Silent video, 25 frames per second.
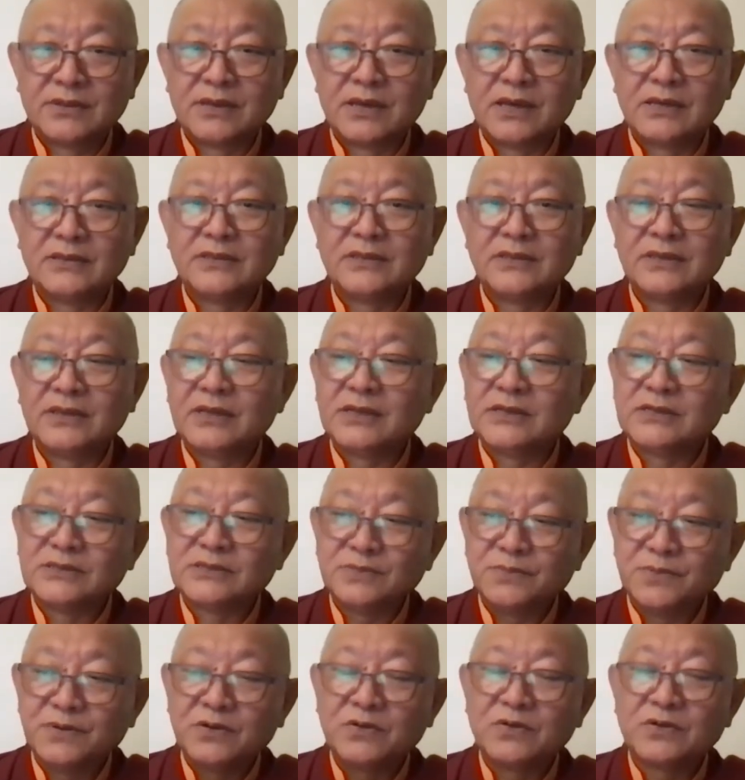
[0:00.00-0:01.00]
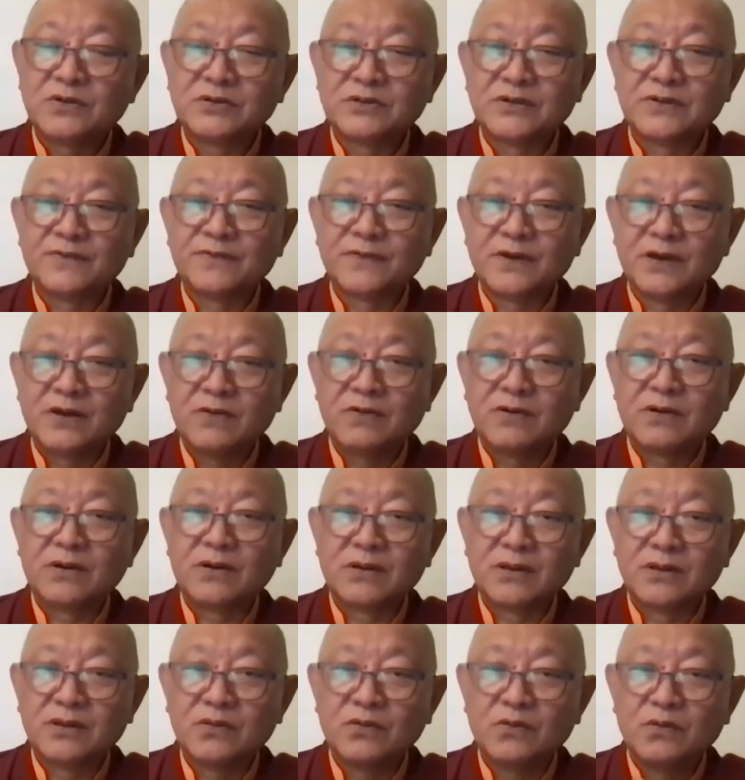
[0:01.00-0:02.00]
I think it's because of
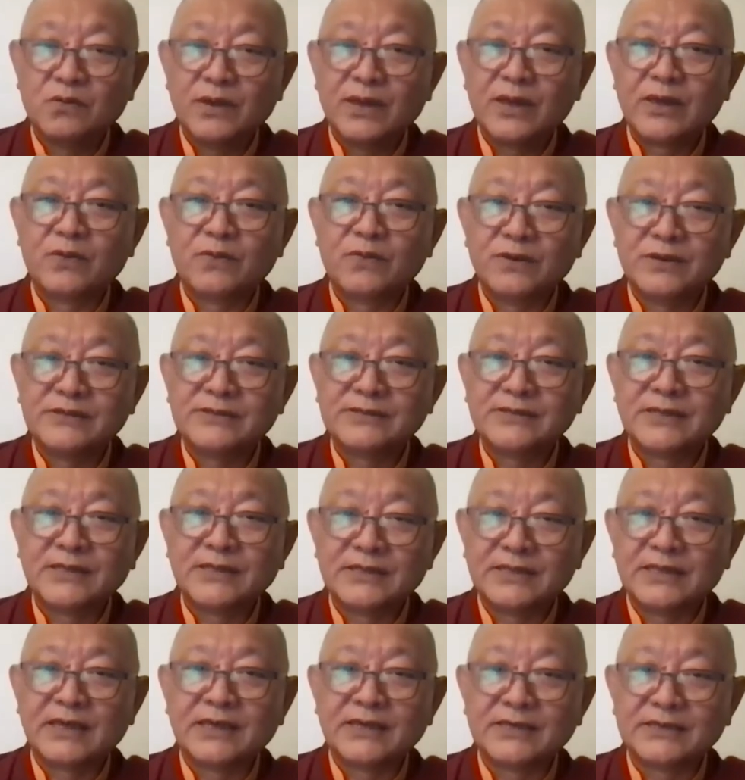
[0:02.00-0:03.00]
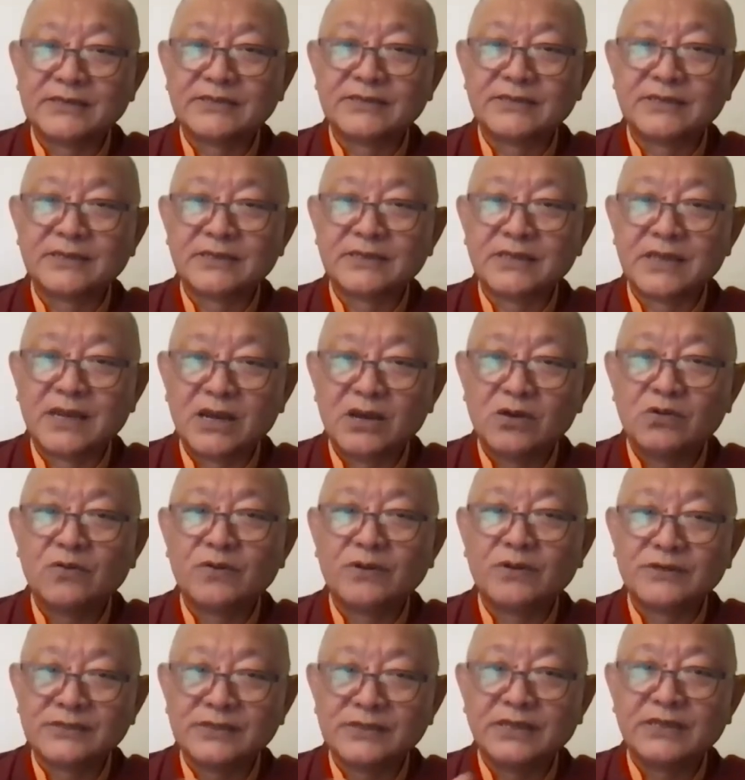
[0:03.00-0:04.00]
our way we see things and how
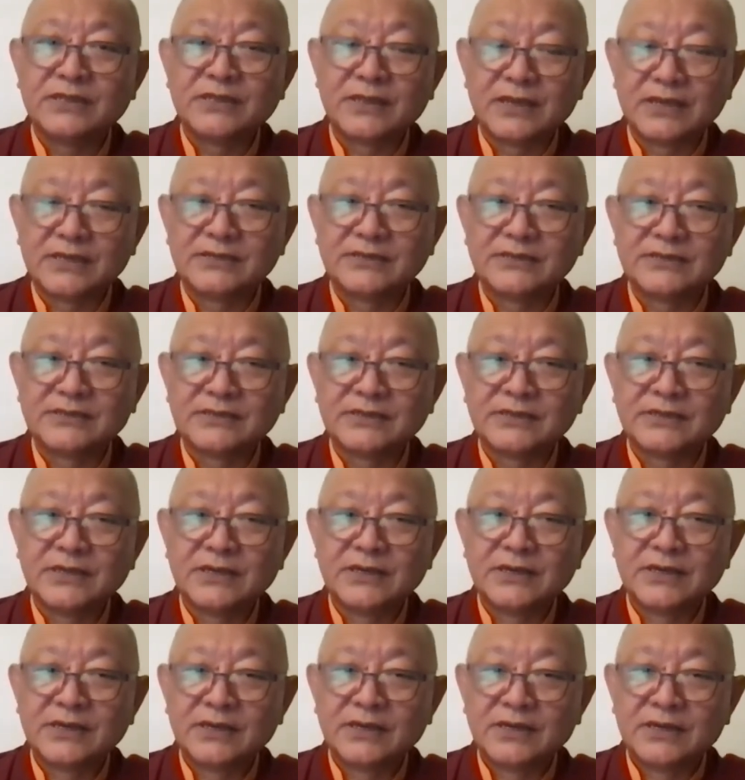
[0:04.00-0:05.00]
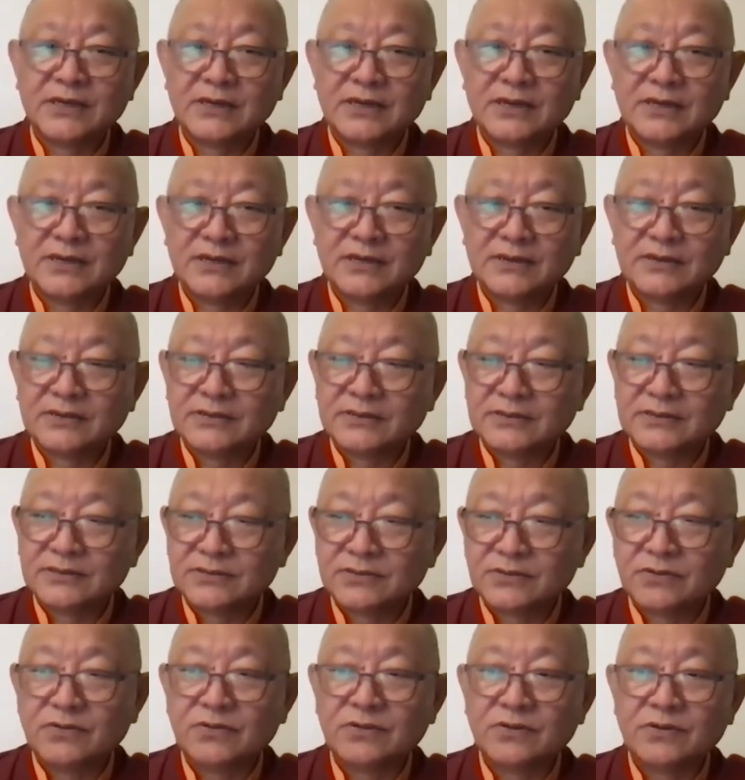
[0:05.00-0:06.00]
we see things.
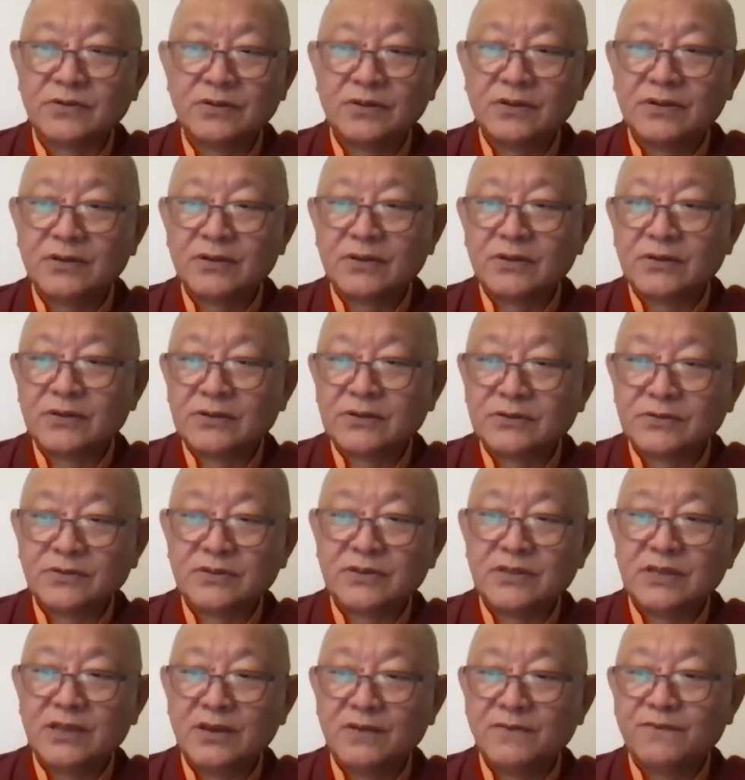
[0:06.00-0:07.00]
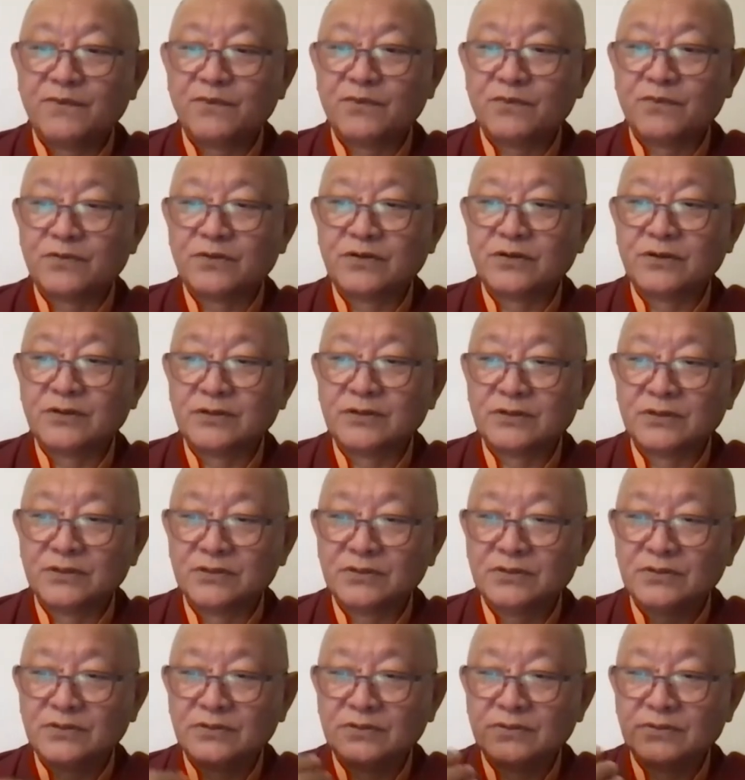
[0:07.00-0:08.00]
So therefore,
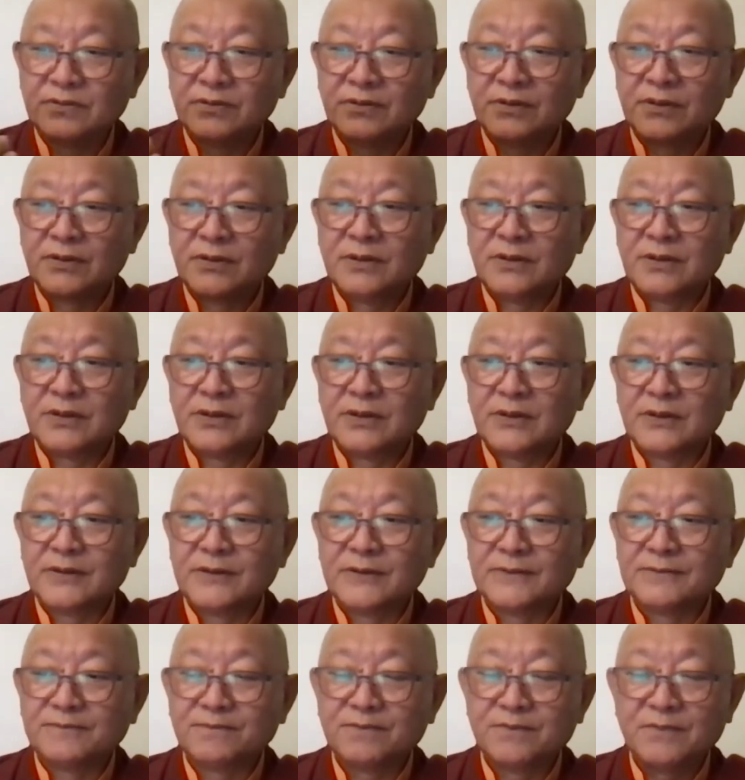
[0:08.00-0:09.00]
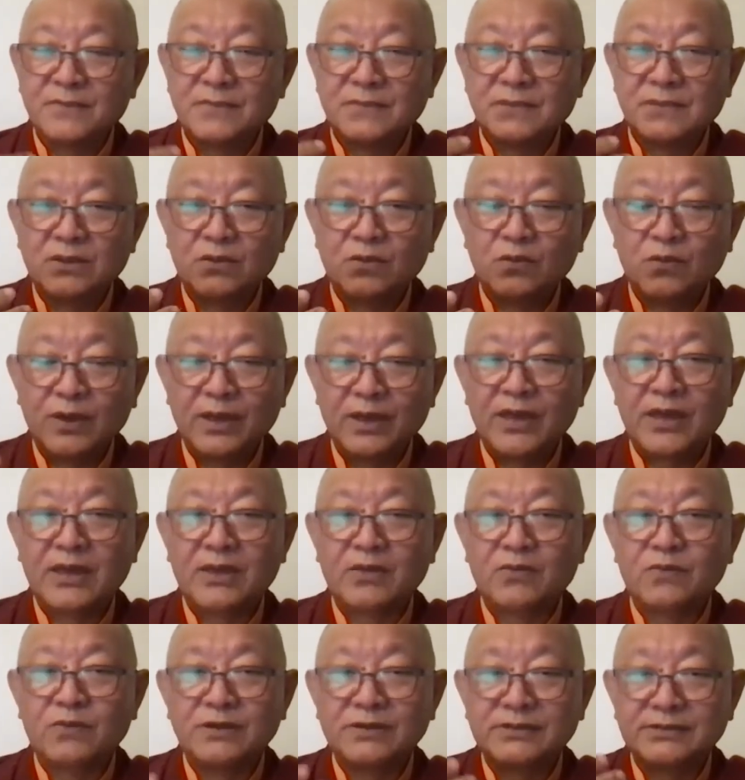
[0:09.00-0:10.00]
the
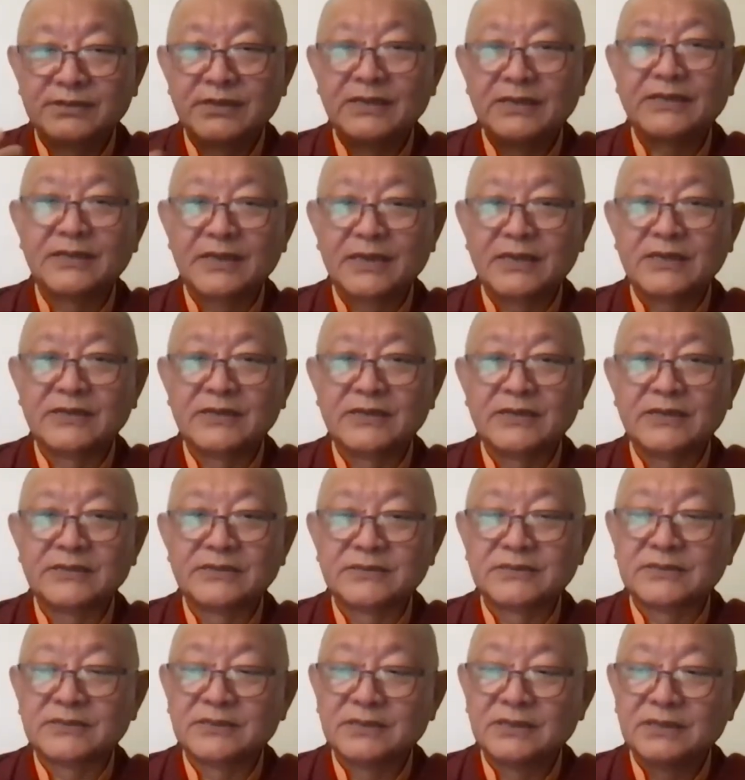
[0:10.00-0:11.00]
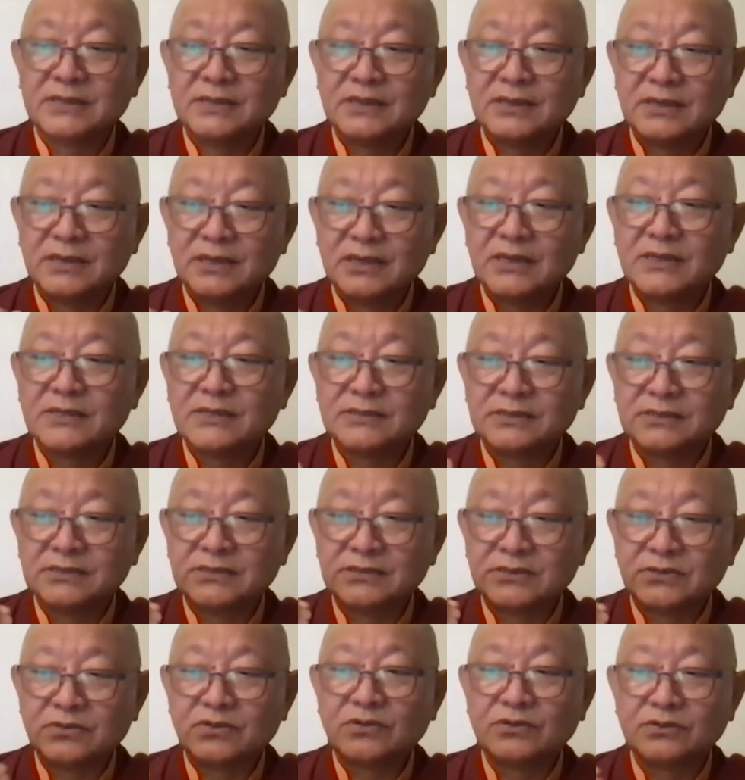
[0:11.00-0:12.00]
way we see things is
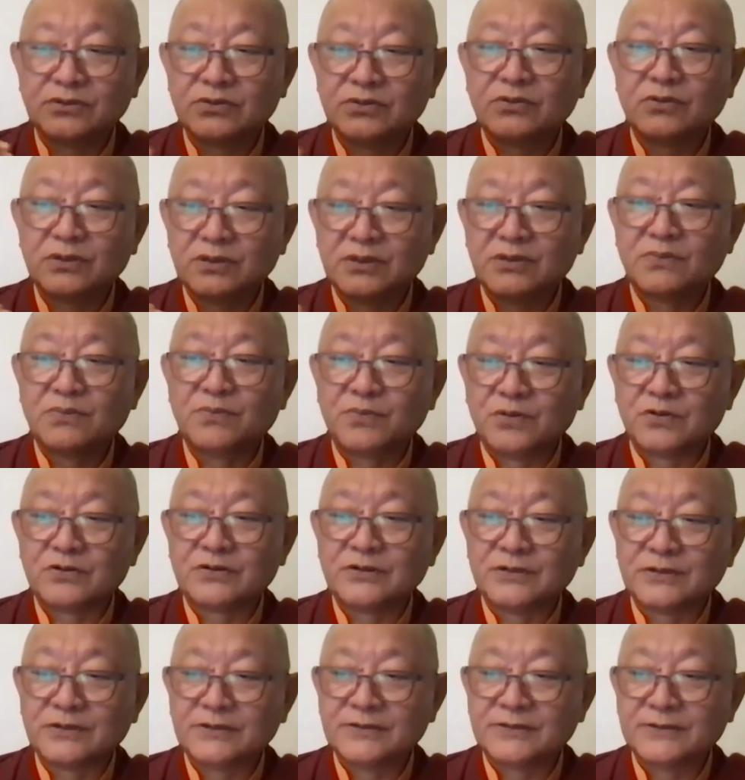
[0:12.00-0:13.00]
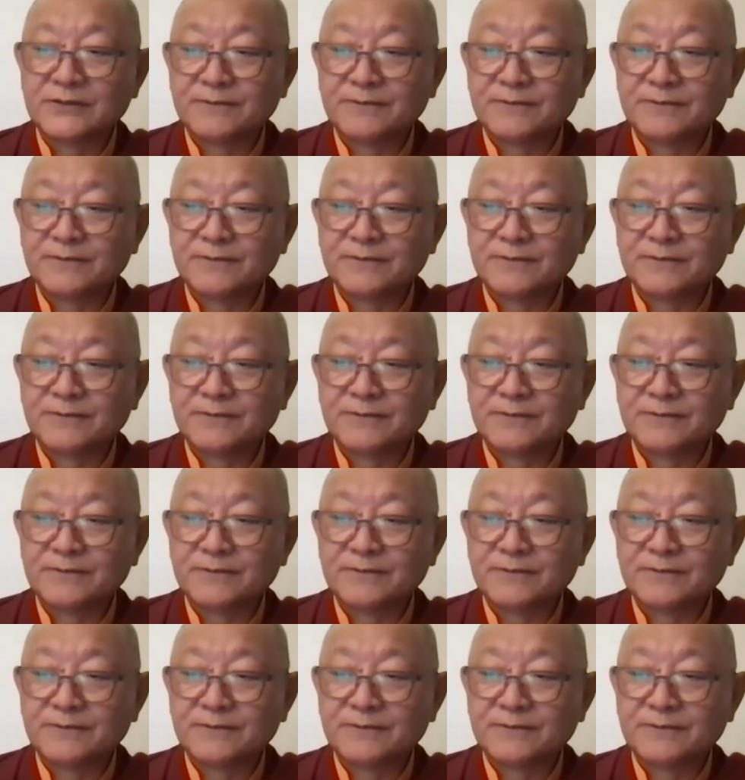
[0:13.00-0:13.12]
so important.